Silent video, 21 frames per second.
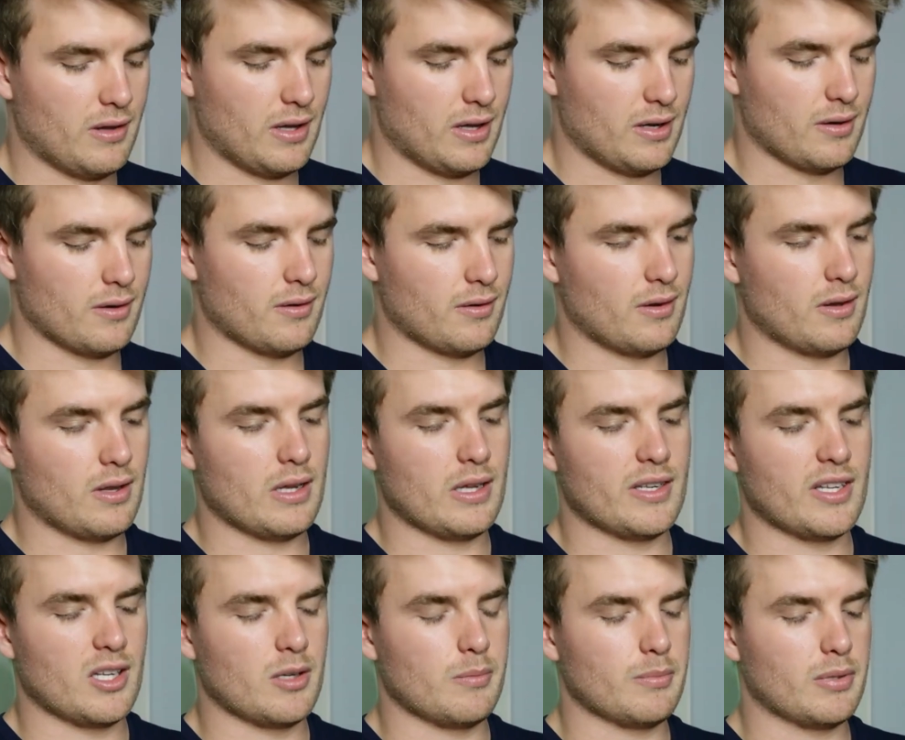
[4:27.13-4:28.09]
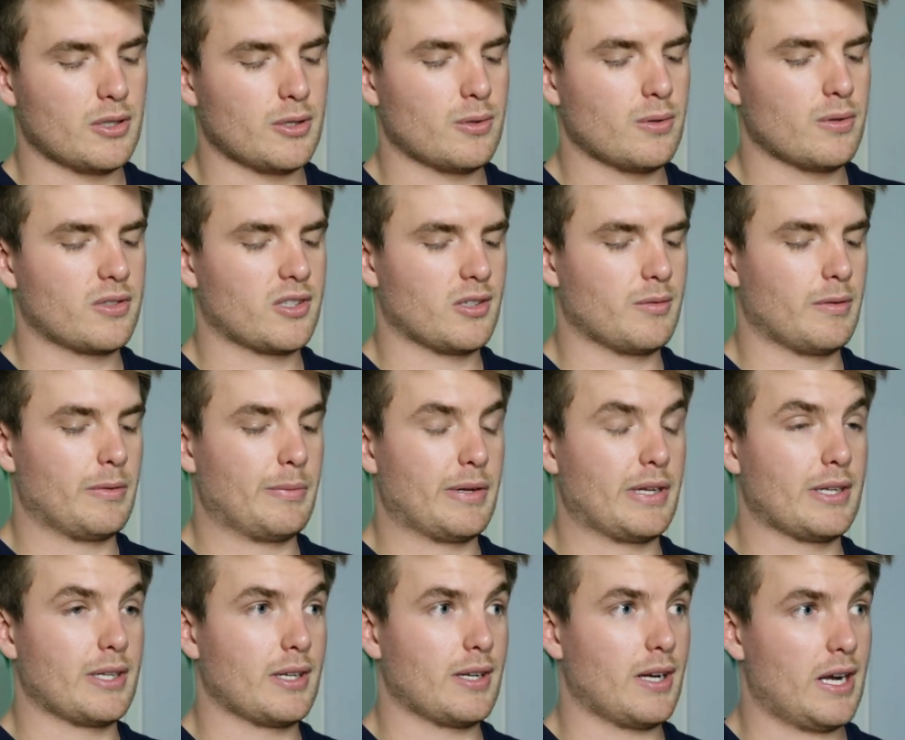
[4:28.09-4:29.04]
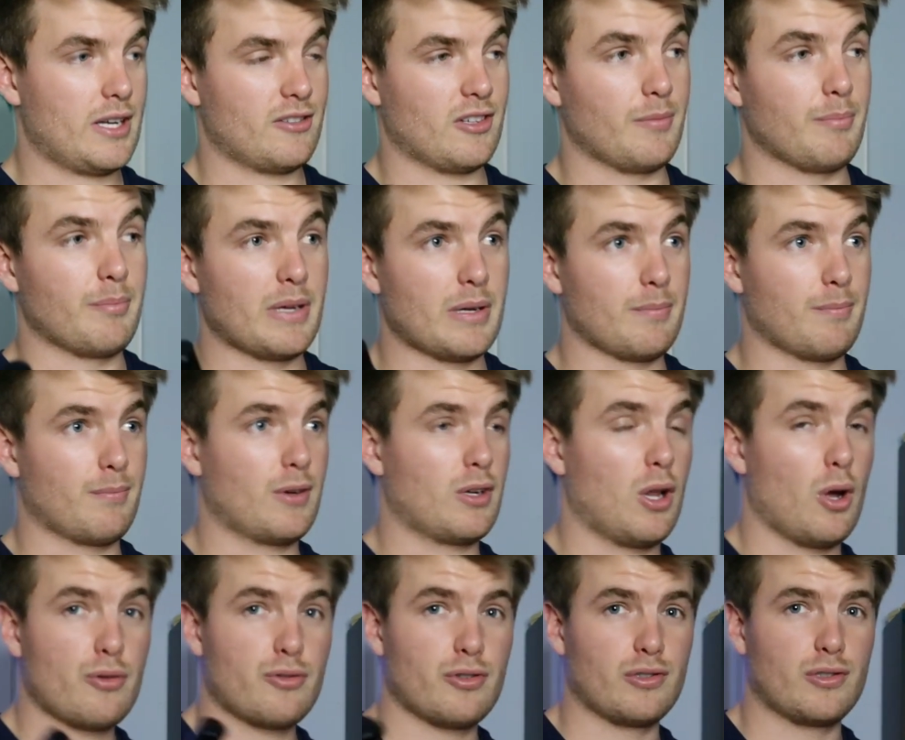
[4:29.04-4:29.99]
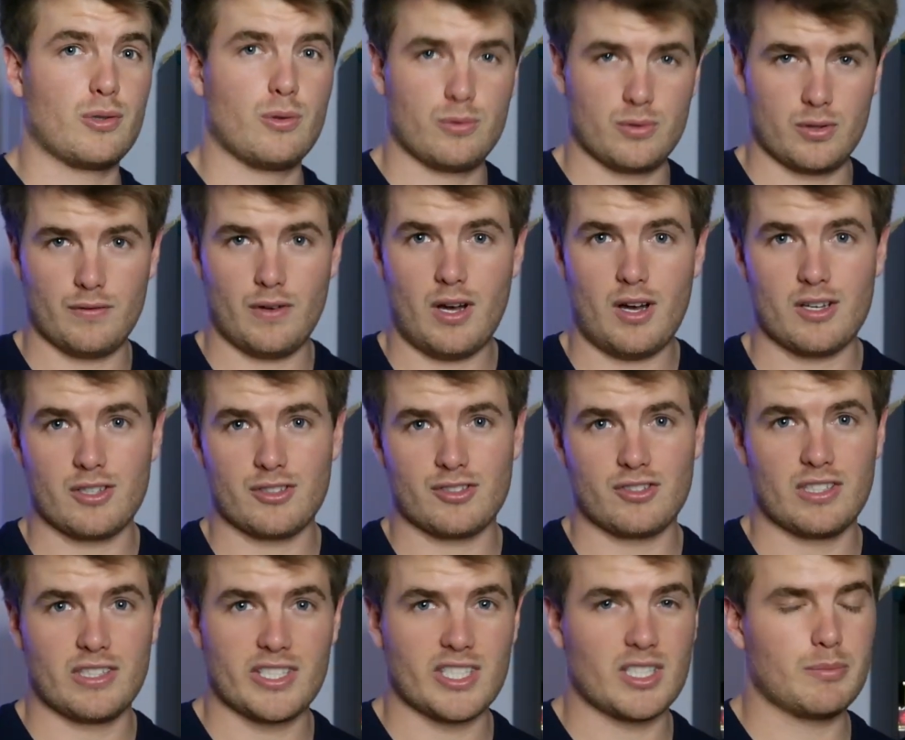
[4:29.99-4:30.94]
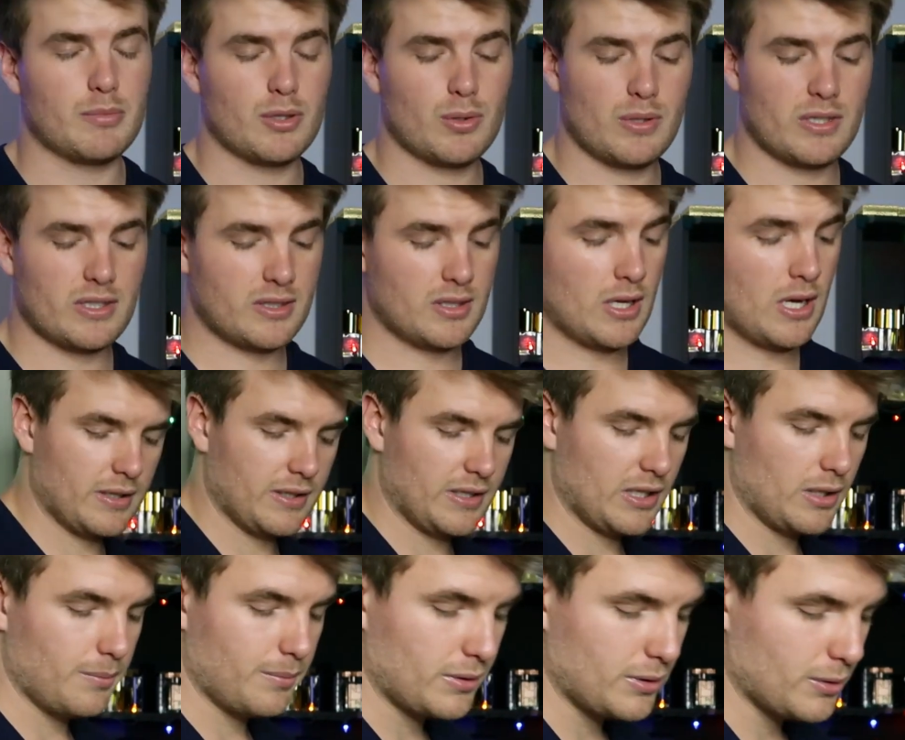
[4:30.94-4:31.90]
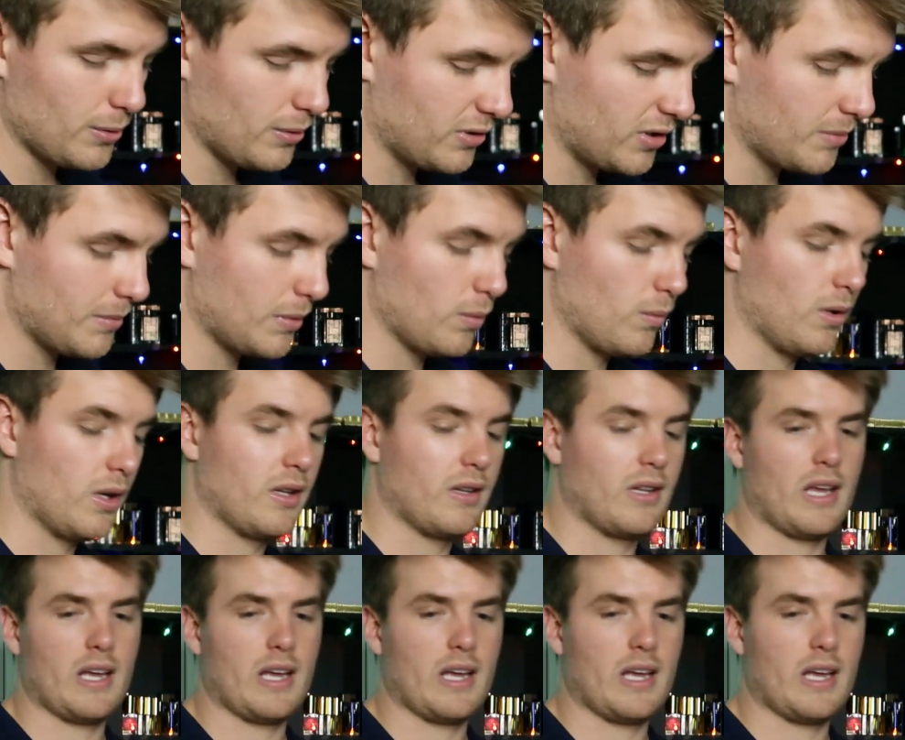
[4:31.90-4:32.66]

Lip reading: than the Dylan Blue. It's gonna be actually a bit closer to Sauvage than Dylan Blue is. Dylan Blue is gonna be one